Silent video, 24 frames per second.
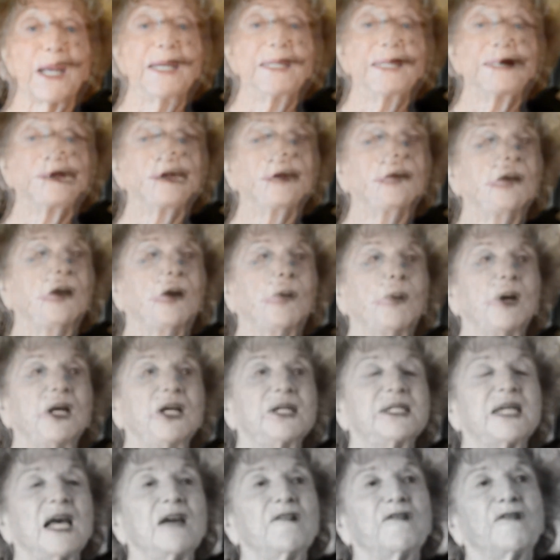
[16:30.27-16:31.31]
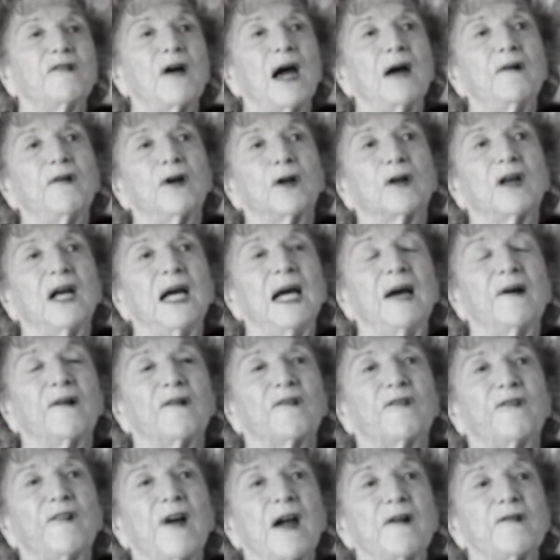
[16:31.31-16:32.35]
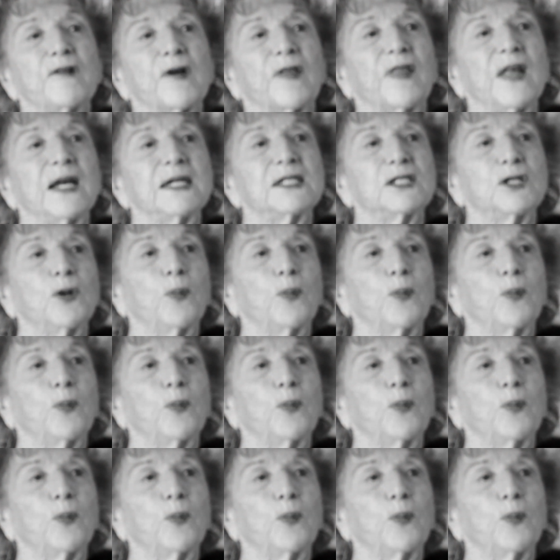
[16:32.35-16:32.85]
Oh, I don't know. When you say favorite things